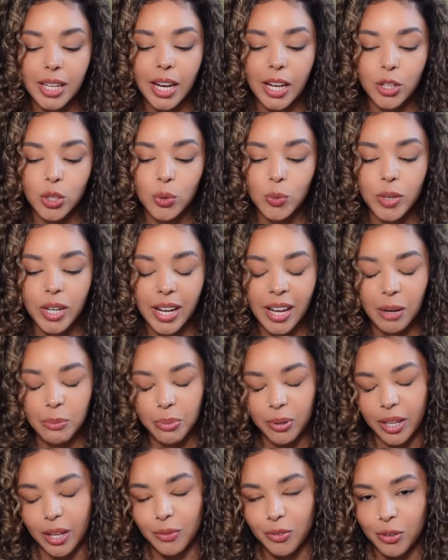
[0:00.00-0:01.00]
I knew what I had
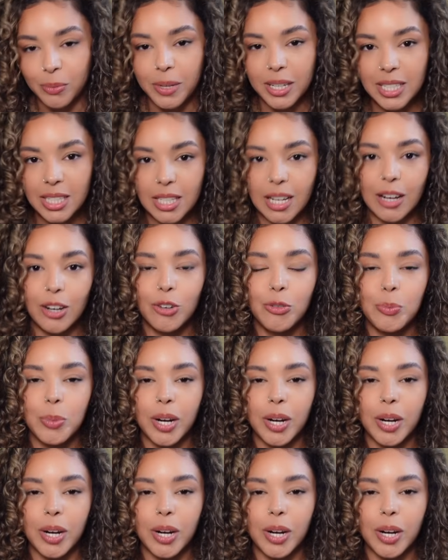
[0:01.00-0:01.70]
planned for myself,